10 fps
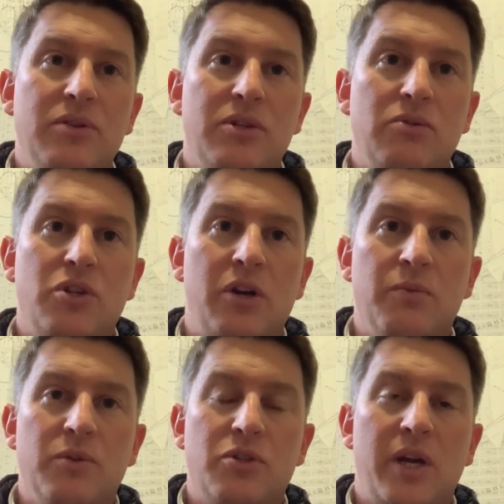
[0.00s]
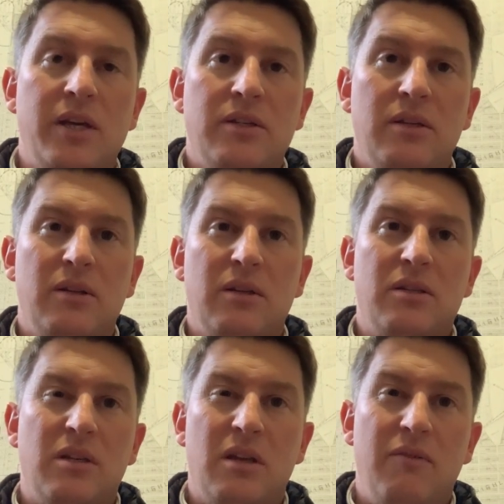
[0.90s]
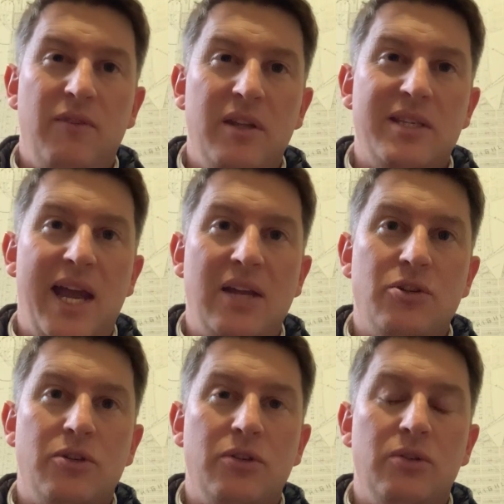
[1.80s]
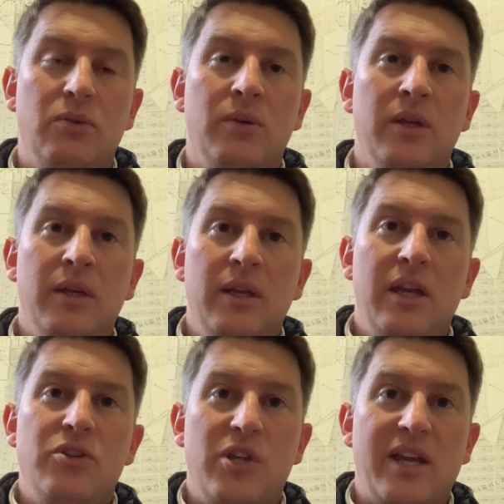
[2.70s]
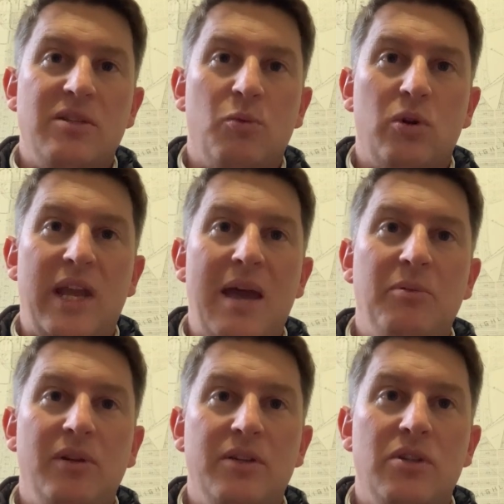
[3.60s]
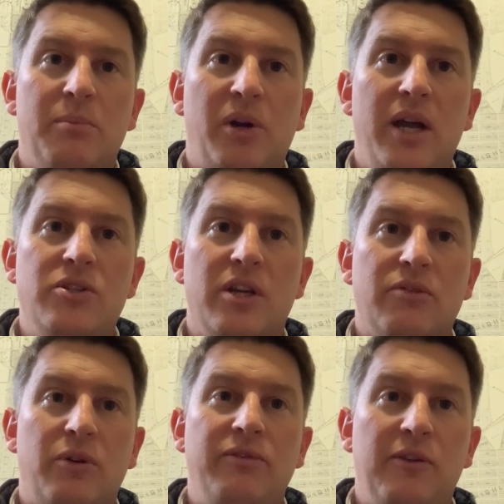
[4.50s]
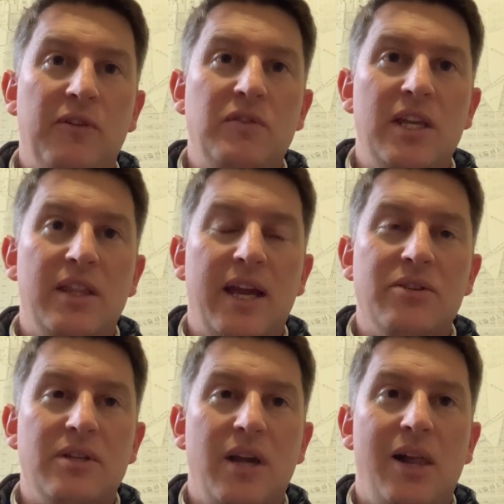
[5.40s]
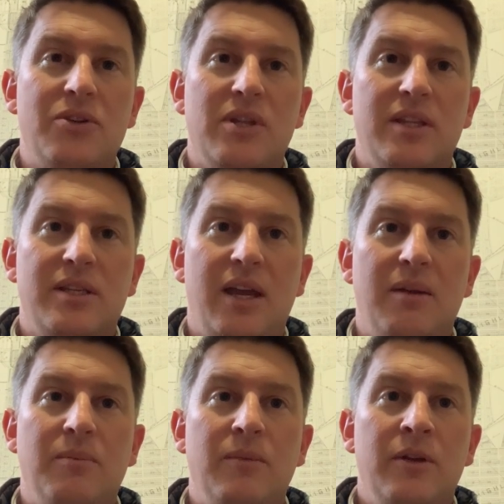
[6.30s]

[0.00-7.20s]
And so Jordan was trying to, to convince Hatcher to inject some more capital into the project, roughly $15,000 at the time.